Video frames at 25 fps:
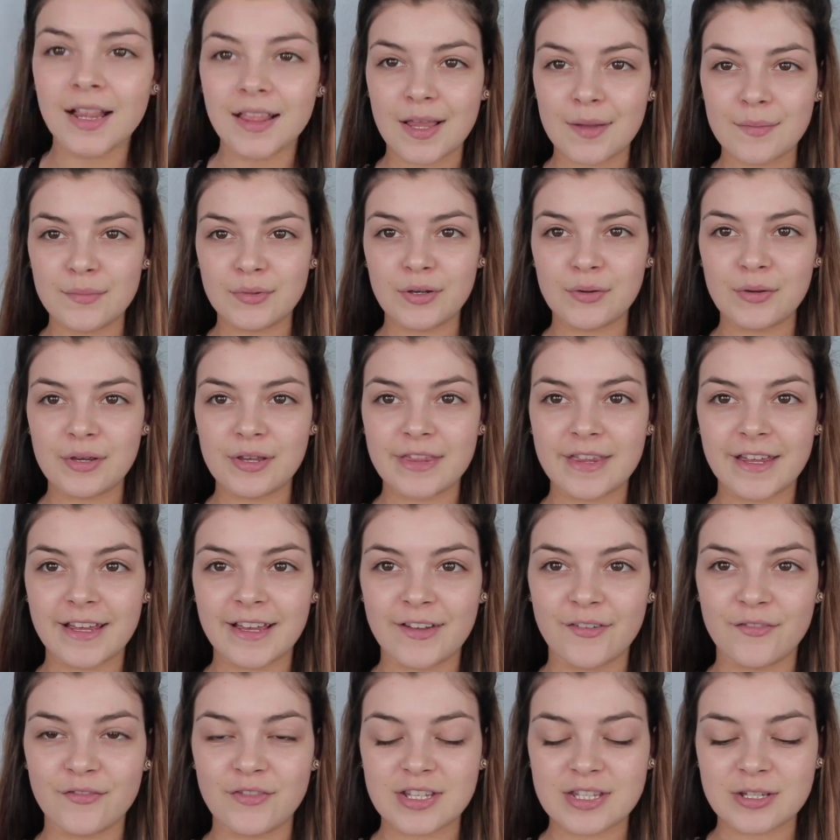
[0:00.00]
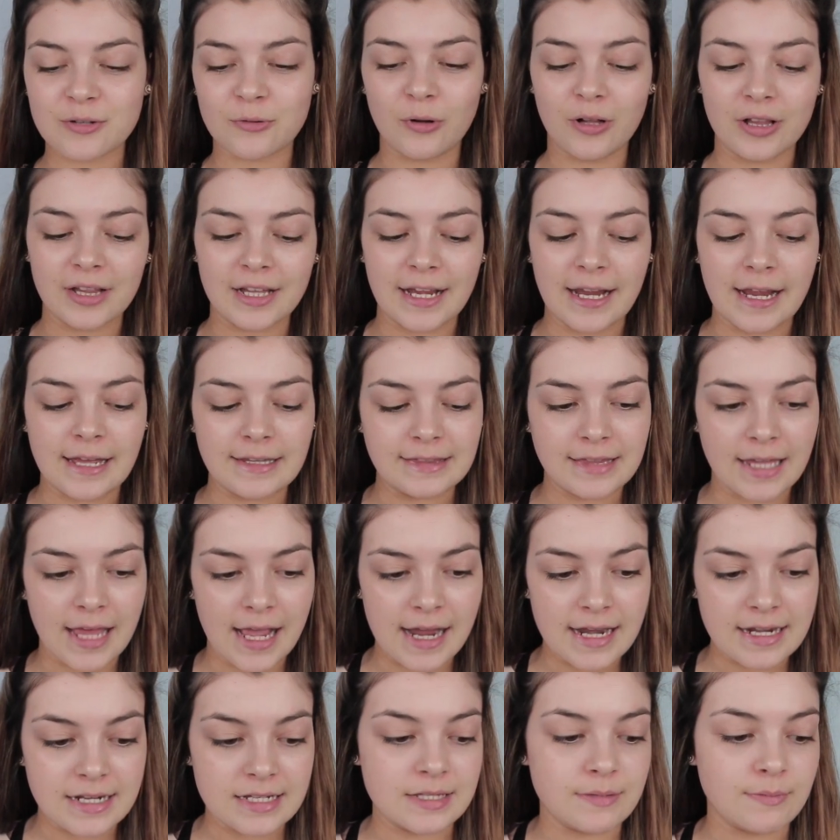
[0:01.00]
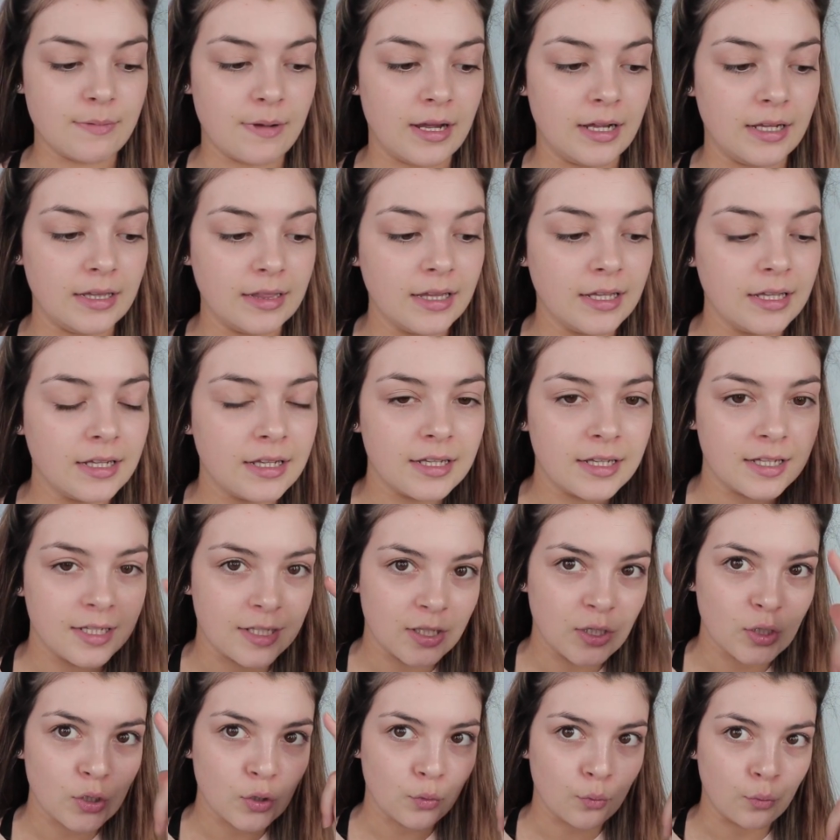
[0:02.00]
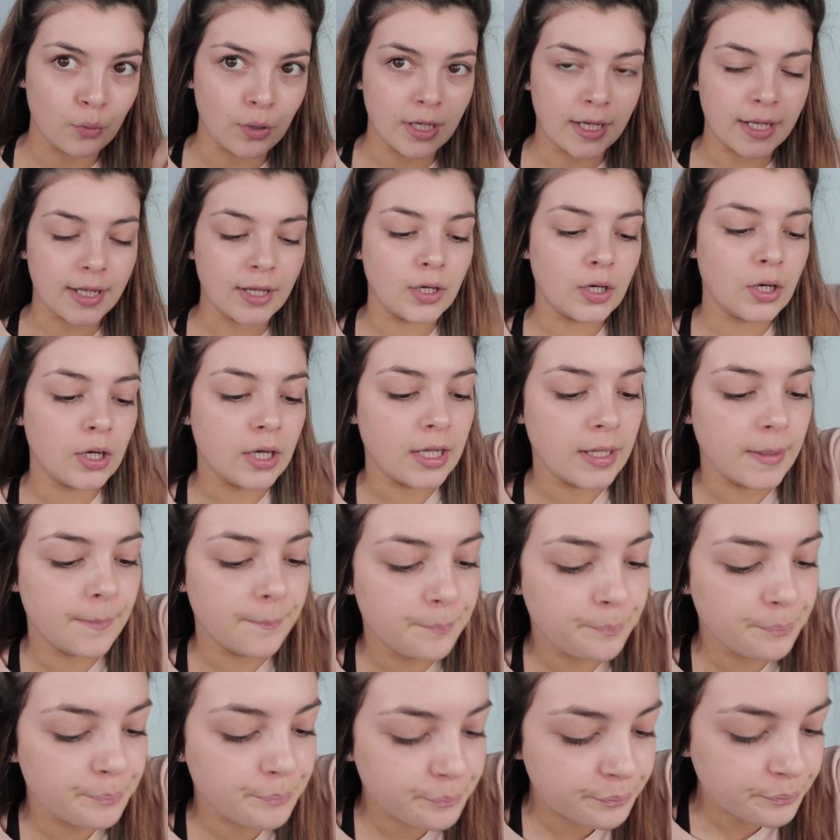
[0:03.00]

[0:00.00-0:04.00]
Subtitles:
Let me know what you think of this quality and lighting as well. Working on it.